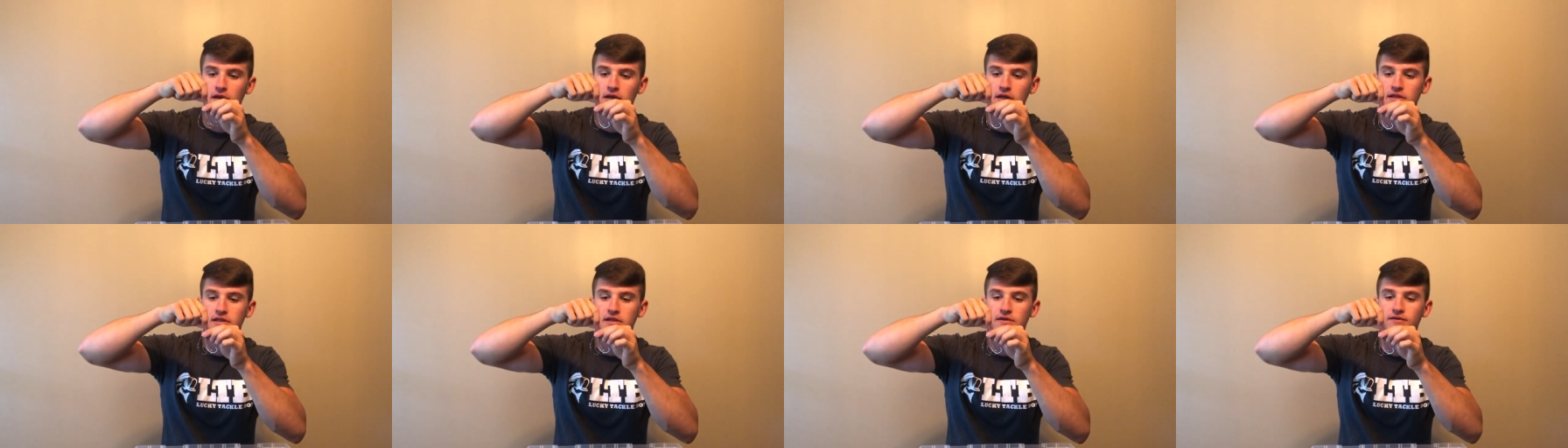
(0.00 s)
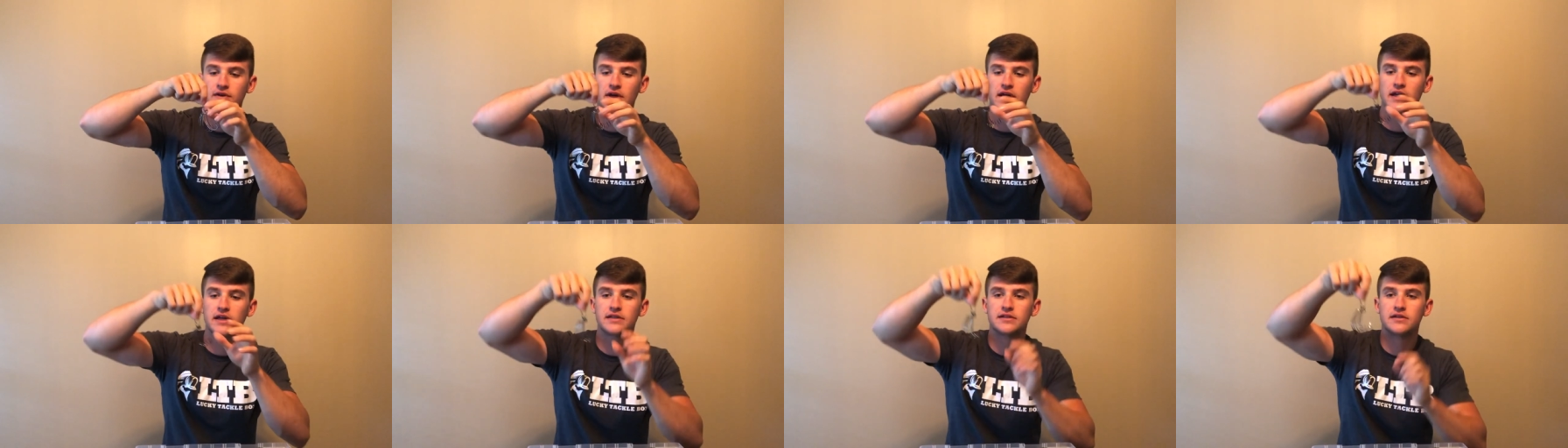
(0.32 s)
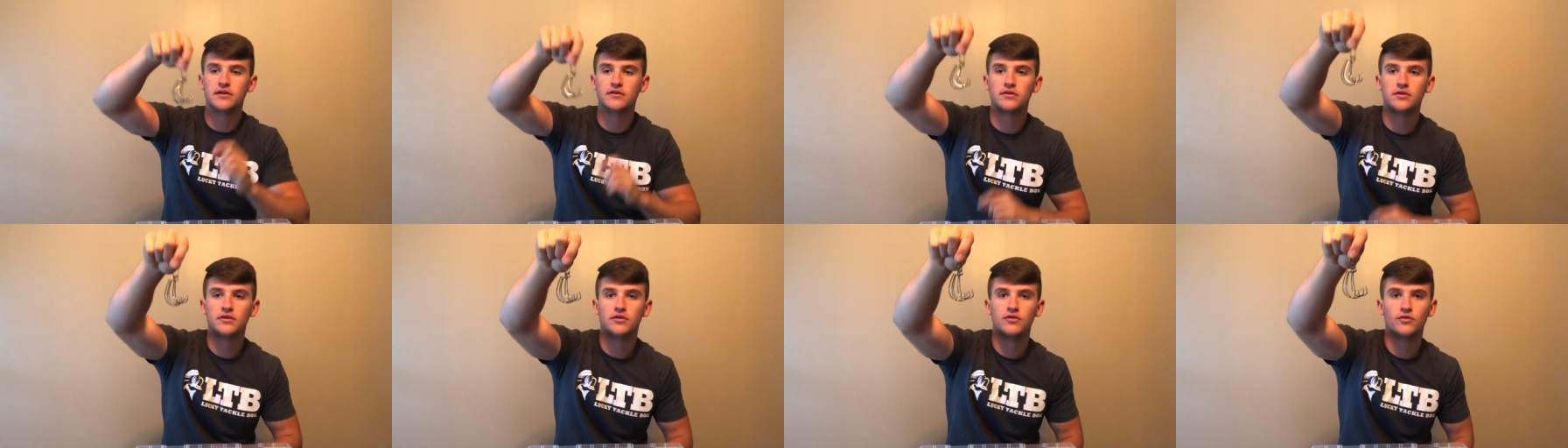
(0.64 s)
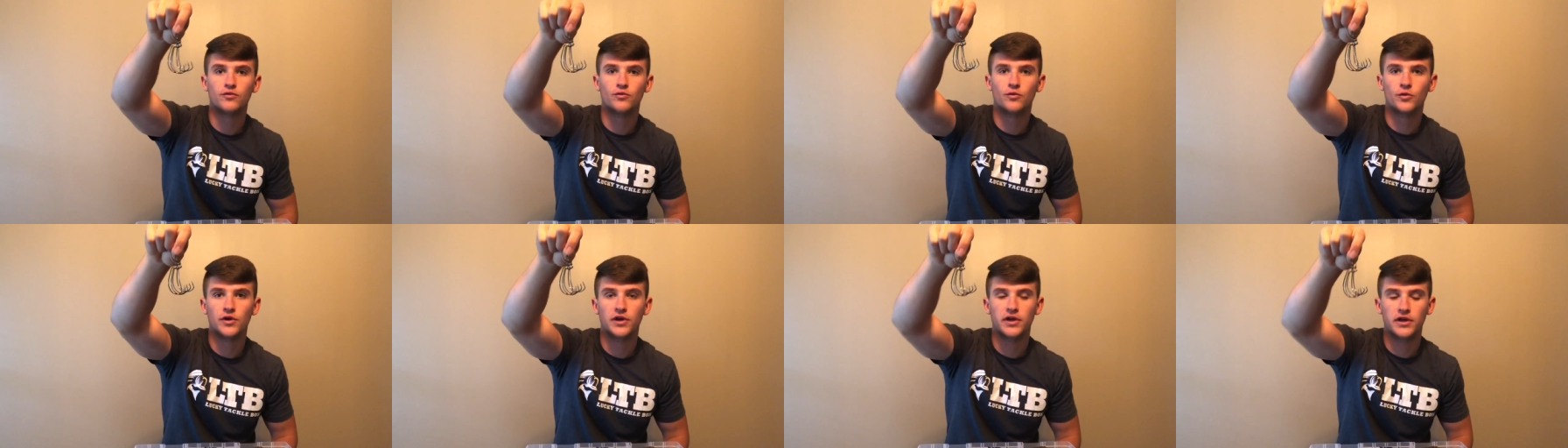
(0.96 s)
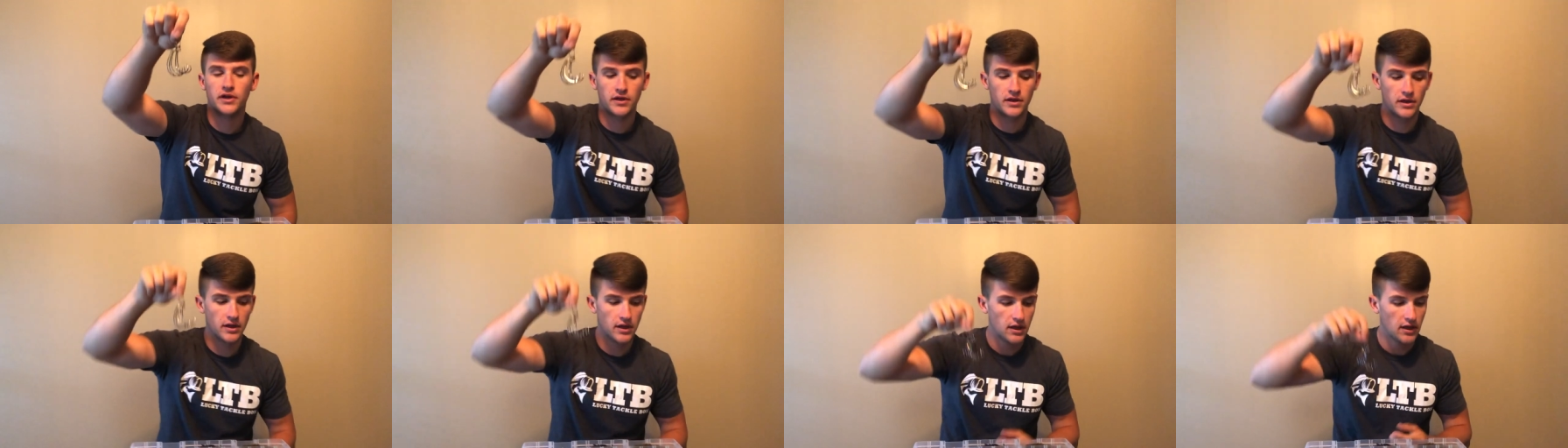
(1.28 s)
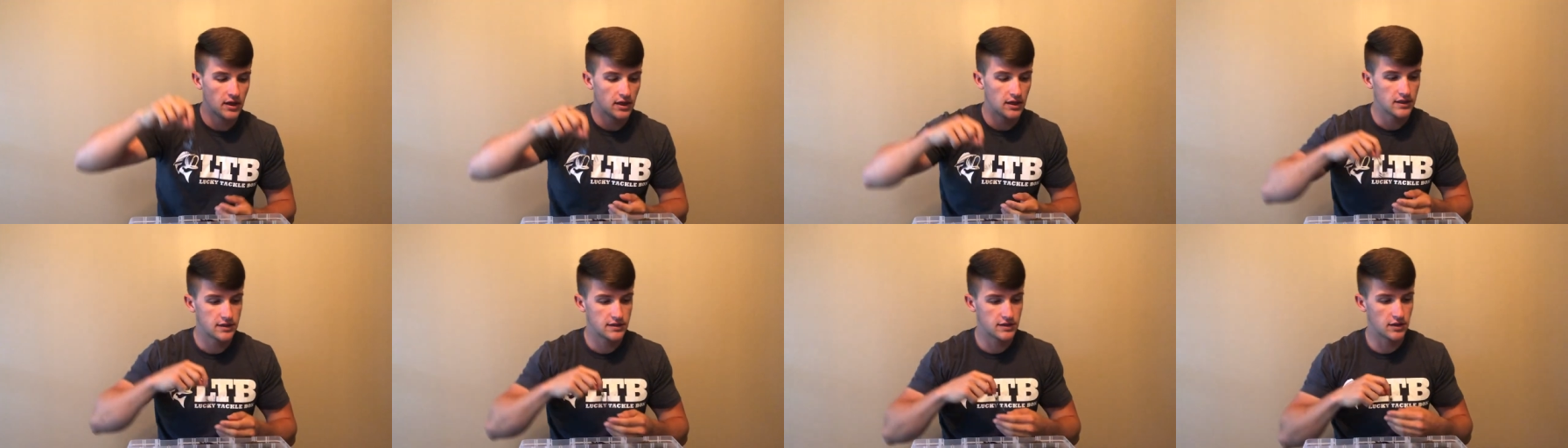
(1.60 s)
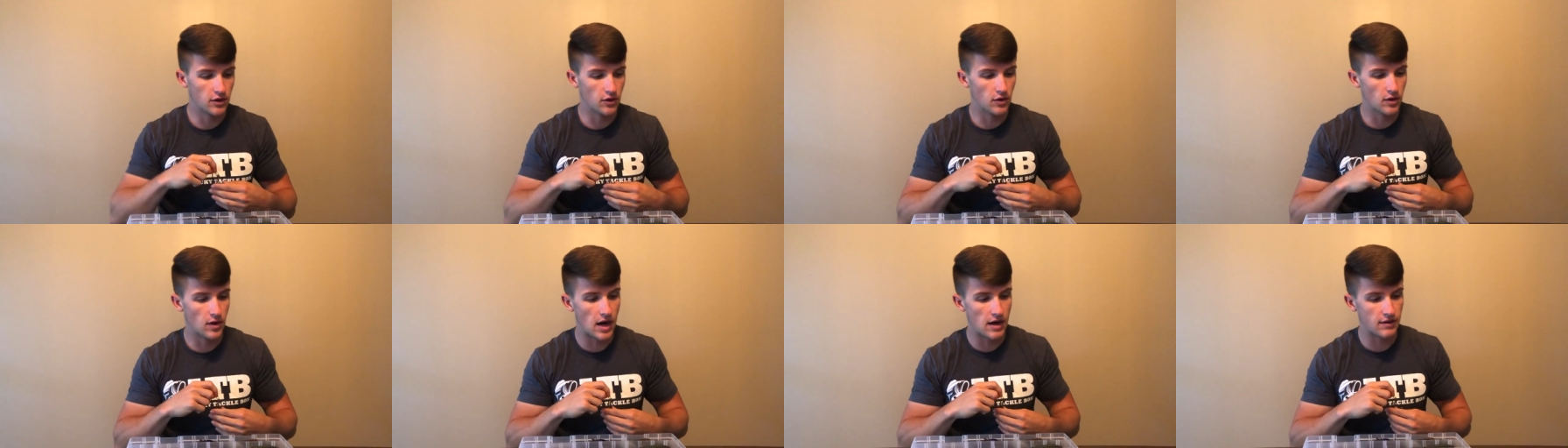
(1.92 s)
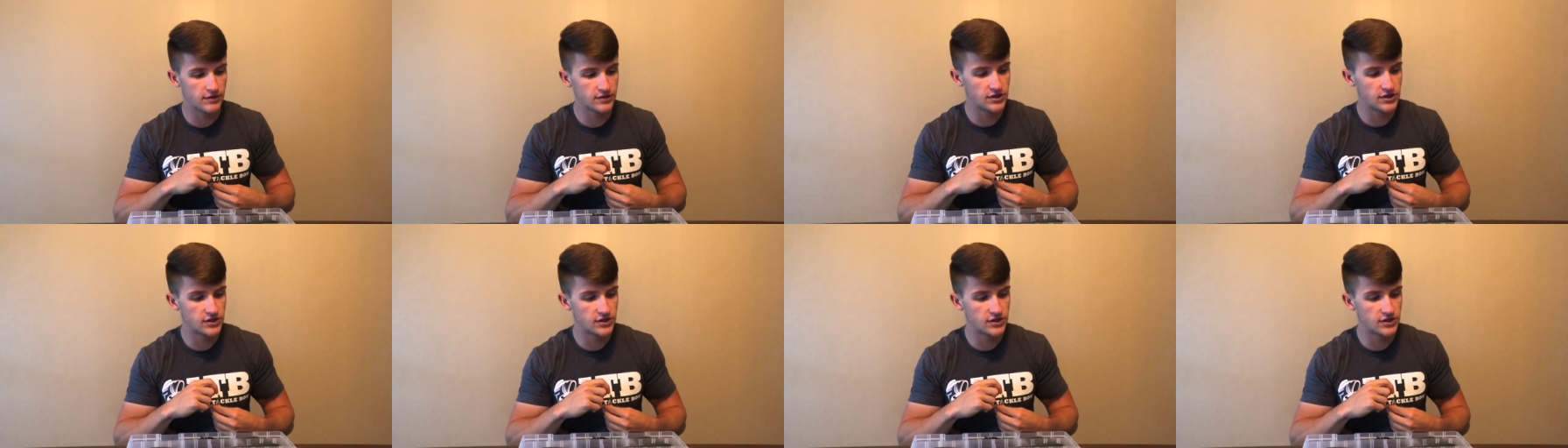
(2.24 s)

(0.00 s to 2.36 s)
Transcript: Steven got his own little ring. So I